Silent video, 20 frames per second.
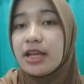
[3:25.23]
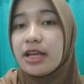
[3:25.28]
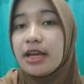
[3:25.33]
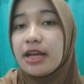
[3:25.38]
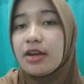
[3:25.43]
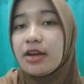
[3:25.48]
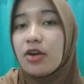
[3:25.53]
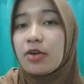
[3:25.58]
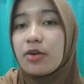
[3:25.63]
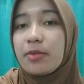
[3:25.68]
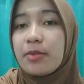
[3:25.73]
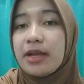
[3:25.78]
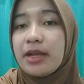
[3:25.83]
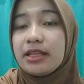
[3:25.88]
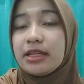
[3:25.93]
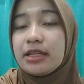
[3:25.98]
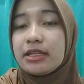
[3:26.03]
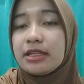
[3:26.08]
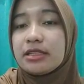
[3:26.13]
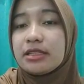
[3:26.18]
and/or
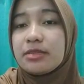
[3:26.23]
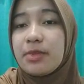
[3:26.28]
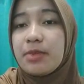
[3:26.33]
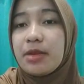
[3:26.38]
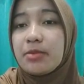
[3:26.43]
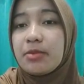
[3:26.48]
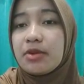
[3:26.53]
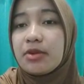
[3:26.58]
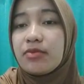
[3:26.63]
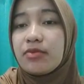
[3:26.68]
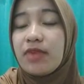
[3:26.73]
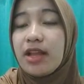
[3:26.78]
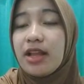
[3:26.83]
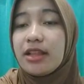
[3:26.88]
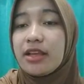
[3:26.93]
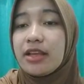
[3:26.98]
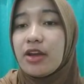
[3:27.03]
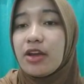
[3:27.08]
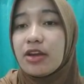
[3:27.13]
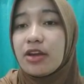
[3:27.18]
maintenance payment
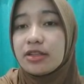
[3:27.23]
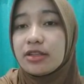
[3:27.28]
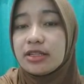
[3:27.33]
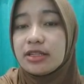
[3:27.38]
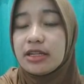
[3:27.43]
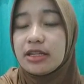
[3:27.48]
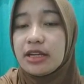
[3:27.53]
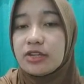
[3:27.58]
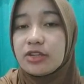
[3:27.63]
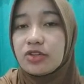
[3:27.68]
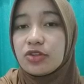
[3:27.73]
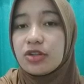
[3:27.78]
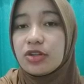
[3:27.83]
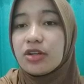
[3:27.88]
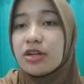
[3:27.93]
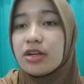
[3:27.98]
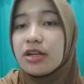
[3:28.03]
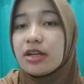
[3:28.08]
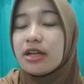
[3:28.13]
rely on a signature.